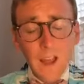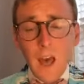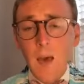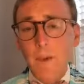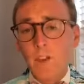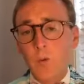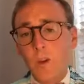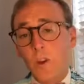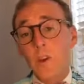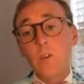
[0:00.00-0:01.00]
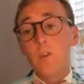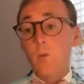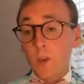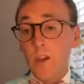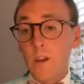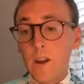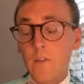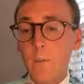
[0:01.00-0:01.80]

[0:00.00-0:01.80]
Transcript: Um, and to, re to reiterate a few